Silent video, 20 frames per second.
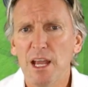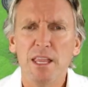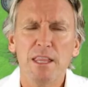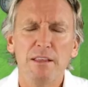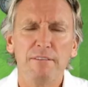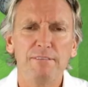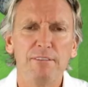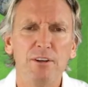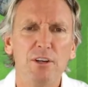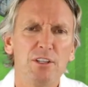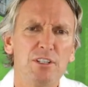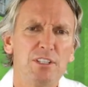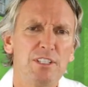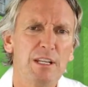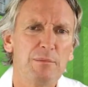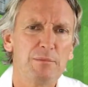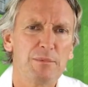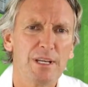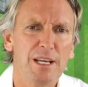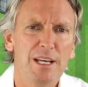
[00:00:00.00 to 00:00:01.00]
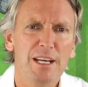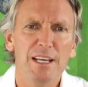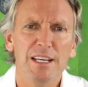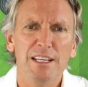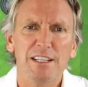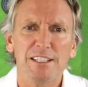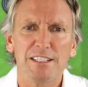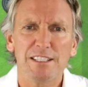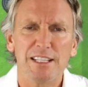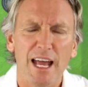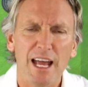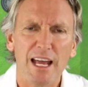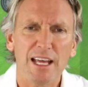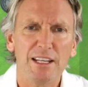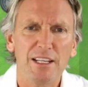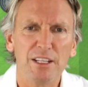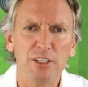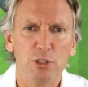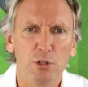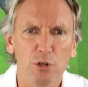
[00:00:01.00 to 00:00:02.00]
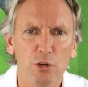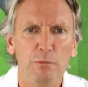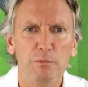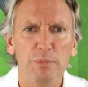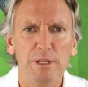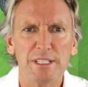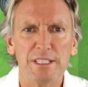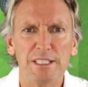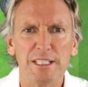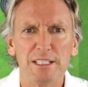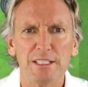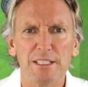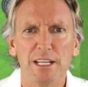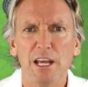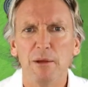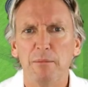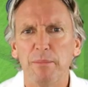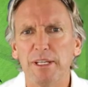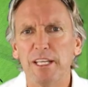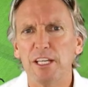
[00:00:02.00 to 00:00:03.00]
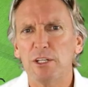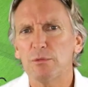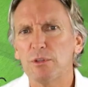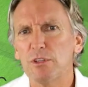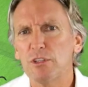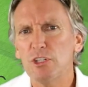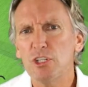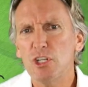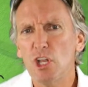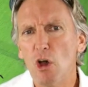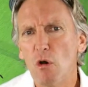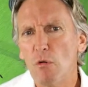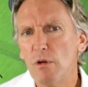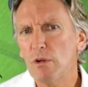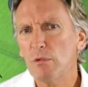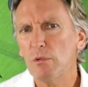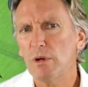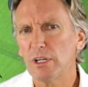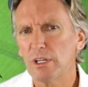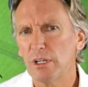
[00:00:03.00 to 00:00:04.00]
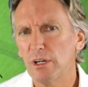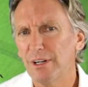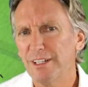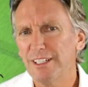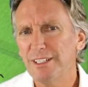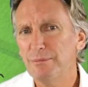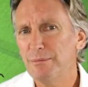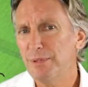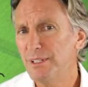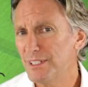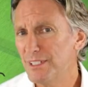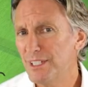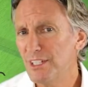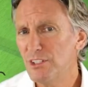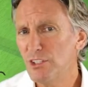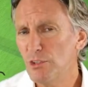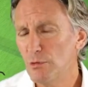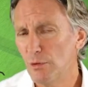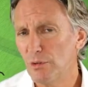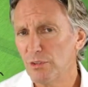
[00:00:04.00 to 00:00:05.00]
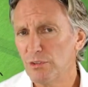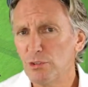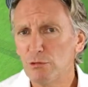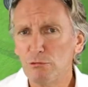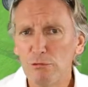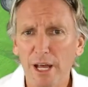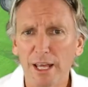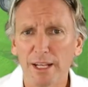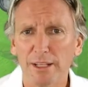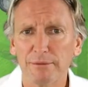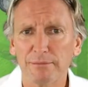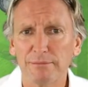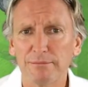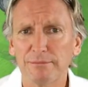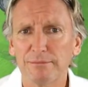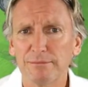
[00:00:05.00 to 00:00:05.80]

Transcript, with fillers: The first step to starting your business begins with knowing what kind of business you want to run.